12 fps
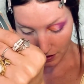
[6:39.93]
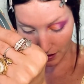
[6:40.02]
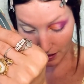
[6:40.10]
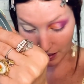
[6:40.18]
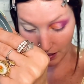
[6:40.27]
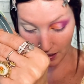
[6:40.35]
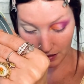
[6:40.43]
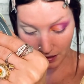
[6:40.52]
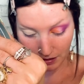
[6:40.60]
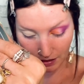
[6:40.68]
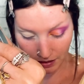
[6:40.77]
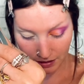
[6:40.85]
And I think
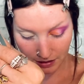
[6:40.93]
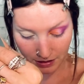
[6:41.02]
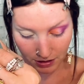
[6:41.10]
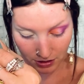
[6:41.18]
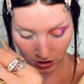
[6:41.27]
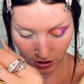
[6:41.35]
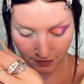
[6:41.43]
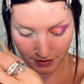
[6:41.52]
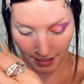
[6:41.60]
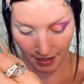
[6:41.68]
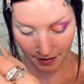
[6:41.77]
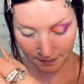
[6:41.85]
that it deserves
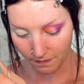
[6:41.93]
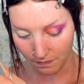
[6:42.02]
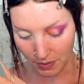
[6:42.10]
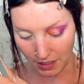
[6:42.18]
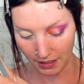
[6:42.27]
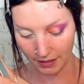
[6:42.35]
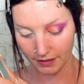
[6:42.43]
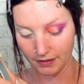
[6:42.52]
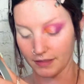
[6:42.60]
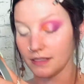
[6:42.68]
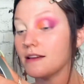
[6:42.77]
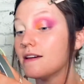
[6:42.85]
that,
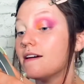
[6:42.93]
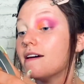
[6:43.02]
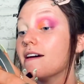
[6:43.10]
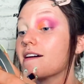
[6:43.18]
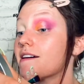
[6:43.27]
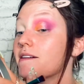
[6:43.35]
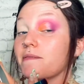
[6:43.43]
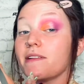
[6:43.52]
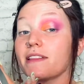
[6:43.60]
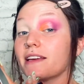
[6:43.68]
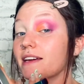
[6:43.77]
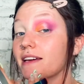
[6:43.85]
because it can
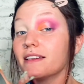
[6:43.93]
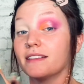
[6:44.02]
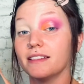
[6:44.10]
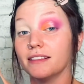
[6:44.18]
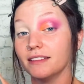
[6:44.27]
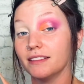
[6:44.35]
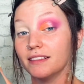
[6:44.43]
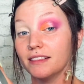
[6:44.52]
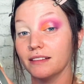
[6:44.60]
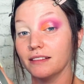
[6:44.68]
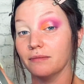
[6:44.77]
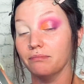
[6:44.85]
really
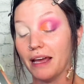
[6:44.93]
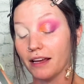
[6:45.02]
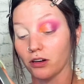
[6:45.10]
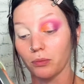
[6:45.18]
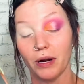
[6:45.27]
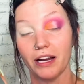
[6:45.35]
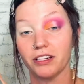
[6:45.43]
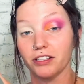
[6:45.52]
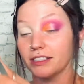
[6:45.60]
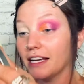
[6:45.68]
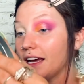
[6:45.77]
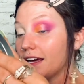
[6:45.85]
make or break your
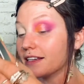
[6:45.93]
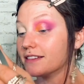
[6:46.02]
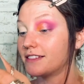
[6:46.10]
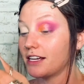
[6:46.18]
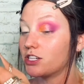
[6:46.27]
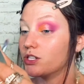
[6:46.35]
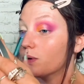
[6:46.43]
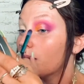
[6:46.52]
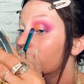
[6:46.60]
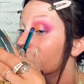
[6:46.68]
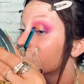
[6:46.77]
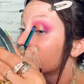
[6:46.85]
day. It can set you up
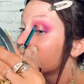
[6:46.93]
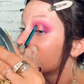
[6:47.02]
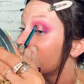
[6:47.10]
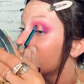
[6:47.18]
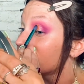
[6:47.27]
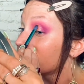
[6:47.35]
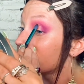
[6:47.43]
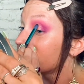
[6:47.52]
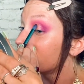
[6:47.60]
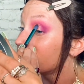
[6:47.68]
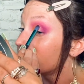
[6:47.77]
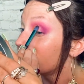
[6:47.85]
for success, or it can
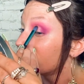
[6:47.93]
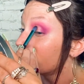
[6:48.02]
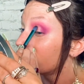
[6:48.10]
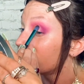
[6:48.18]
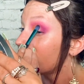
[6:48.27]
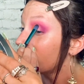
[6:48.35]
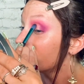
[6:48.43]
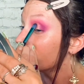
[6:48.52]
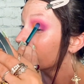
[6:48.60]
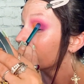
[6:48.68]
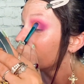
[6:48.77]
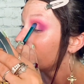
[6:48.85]
set you up for
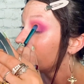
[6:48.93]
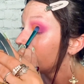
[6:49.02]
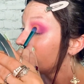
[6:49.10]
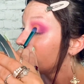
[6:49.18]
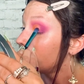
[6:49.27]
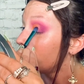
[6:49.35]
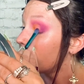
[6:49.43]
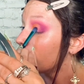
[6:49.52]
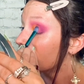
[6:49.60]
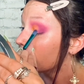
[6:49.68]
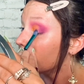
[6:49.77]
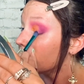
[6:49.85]
failure, depending
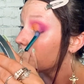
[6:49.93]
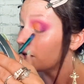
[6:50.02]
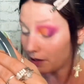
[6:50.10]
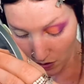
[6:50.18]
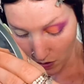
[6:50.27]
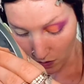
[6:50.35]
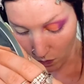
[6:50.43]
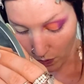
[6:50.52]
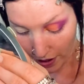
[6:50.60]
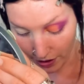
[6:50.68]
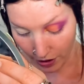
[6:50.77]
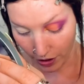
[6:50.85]
on
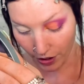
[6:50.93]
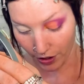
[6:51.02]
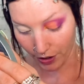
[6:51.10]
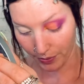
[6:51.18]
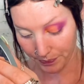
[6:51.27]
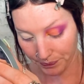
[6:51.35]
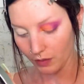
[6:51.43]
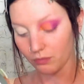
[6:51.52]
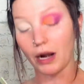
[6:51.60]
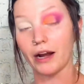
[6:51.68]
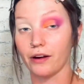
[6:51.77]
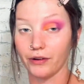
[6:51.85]
where your
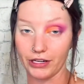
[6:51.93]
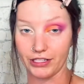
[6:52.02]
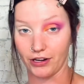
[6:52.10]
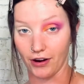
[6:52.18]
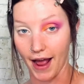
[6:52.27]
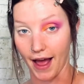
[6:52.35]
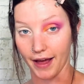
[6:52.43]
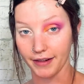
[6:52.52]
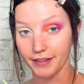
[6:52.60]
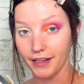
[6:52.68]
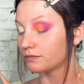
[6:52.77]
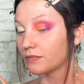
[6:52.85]
priorities are at.
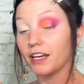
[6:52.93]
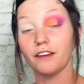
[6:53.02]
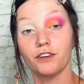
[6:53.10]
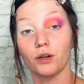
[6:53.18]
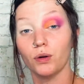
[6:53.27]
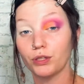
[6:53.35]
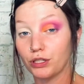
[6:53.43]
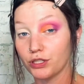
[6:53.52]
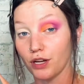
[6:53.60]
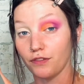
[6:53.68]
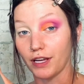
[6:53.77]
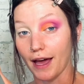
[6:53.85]
If you're holding
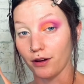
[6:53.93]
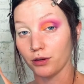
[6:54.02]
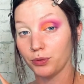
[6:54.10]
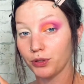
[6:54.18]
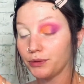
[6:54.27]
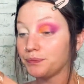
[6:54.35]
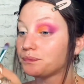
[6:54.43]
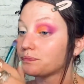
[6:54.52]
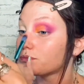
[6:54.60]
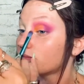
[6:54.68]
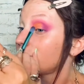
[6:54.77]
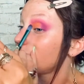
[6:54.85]
yourself accountable
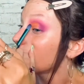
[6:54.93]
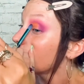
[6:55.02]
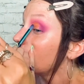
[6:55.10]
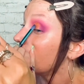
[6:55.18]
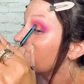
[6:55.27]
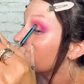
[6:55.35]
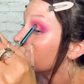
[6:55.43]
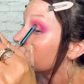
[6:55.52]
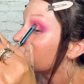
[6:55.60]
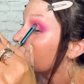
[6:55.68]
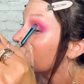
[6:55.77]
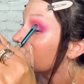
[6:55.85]
and
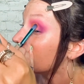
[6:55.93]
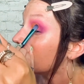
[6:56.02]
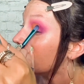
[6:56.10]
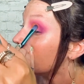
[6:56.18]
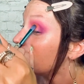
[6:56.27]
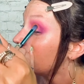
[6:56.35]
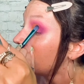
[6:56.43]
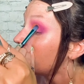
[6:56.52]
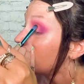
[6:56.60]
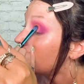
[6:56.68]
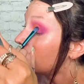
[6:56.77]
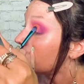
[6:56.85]
saying that
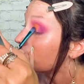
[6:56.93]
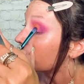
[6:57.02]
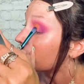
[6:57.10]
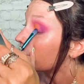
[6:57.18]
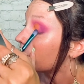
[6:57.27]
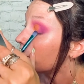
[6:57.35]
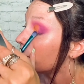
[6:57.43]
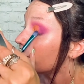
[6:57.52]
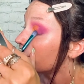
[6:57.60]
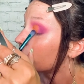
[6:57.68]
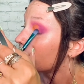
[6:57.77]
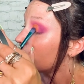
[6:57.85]
I'm gonna get up at
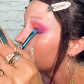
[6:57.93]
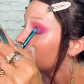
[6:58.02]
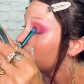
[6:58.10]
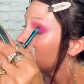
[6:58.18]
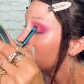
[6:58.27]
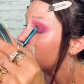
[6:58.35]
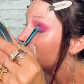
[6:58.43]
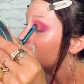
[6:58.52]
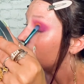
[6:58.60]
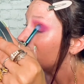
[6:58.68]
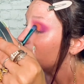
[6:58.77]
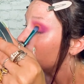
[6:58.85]
this time and
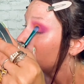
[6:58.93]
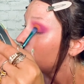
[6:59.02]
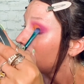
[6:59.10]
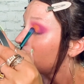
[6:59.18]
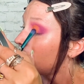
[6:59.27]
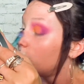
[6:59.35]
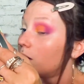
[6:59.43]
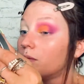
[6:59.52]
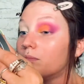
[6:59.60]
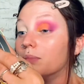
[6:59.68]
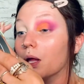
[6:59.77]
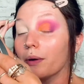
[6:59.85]
then
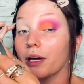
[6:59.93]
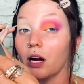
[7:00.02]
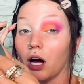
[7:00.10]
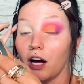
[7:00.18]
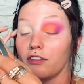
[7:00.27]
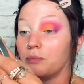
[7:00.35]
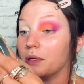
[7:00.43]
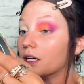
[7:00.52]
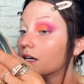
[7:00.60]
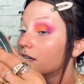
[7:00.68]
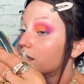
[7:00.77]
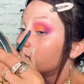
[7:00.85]
blowing it off
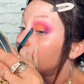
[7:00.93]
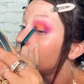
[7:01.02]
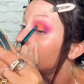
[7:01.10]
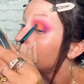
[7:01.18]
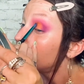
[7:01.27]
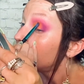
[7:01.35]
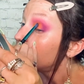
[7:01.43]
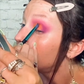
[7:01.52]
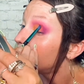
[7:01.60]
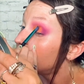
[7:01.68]
because you